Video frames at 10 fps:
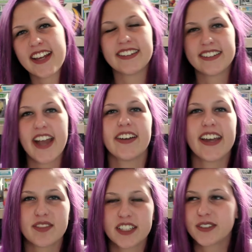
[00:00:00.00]
and now I
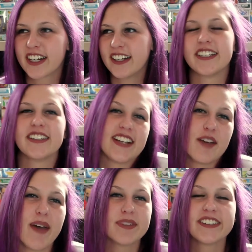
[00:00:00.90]
have little Ricardo, and
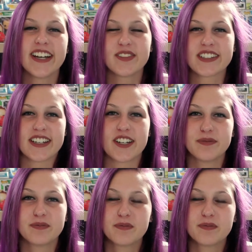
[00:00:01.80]
I'm happier than ever, so...